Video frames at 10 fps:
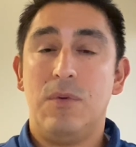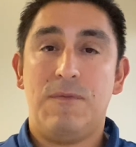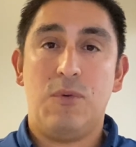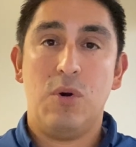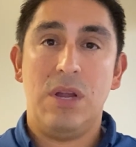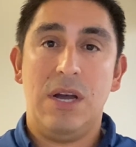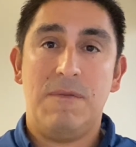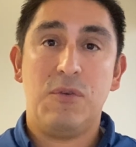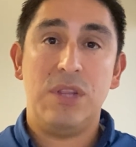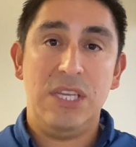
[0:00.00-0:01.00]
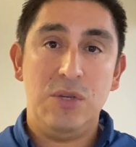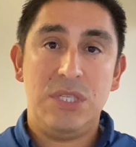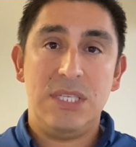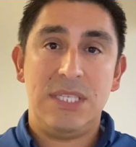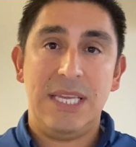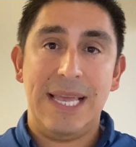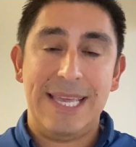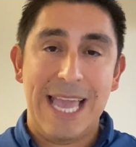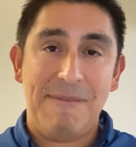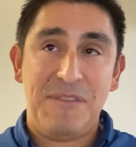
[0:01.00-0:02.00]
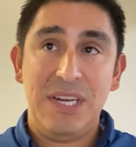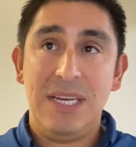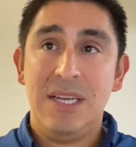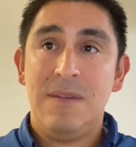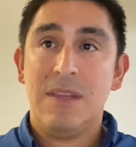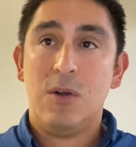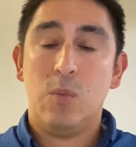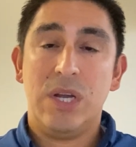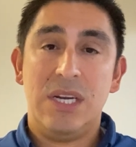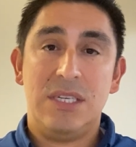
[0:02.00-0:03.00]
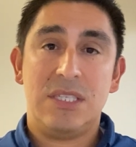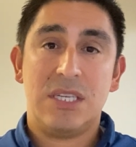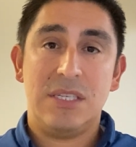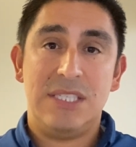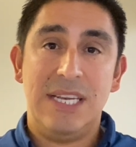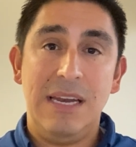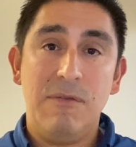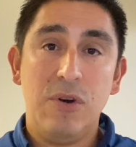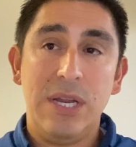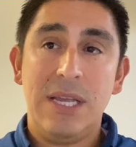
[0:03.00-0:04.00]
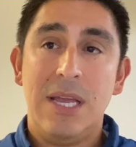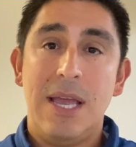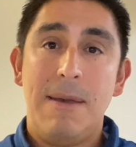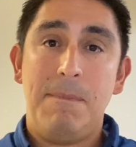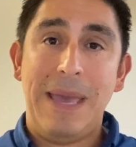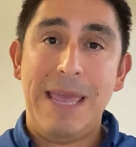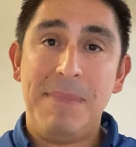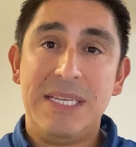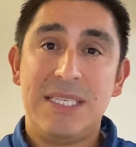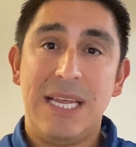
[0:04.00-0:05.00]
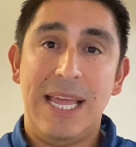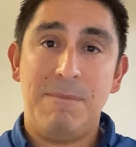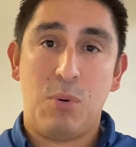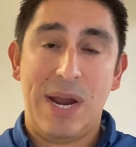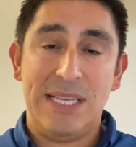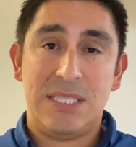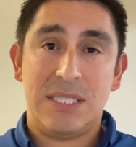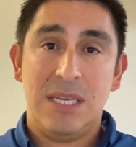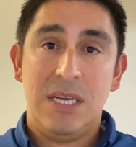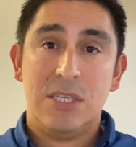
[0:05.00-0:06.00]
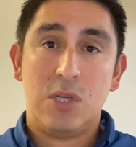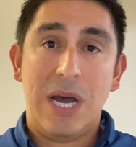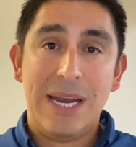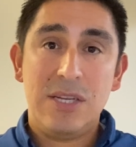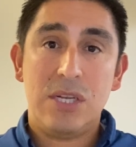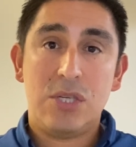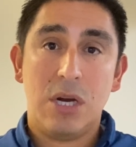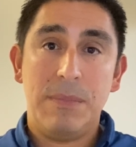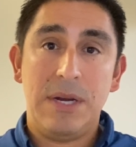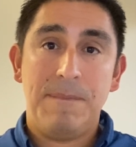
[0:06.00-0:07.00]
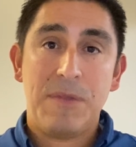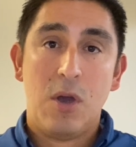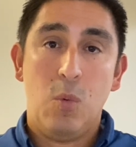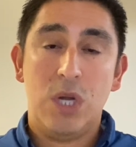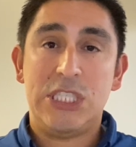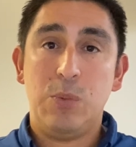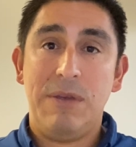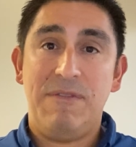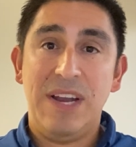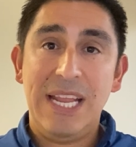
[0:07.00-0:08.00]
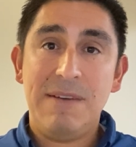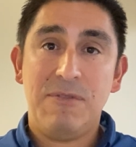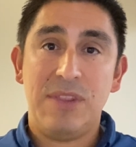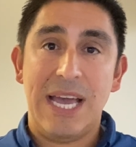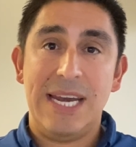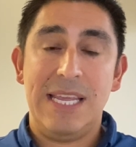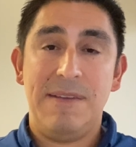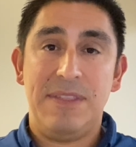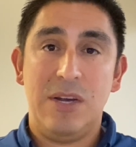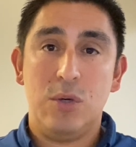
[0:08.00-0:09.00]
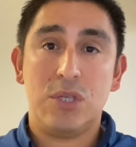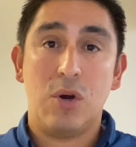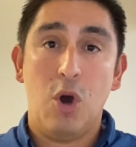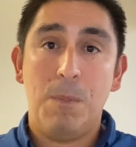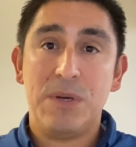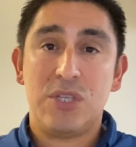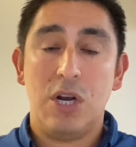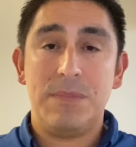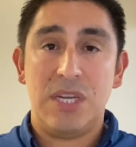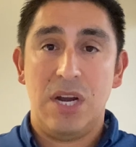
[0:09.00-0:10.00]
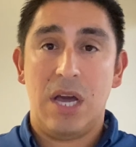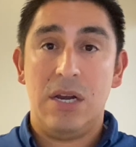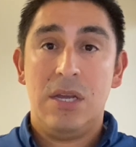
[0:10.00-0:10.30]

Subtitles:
for the UCC and gap billing. We're going to discuss delivery, payment, and price. So how to determine what do we fill in for that if those are open terms and not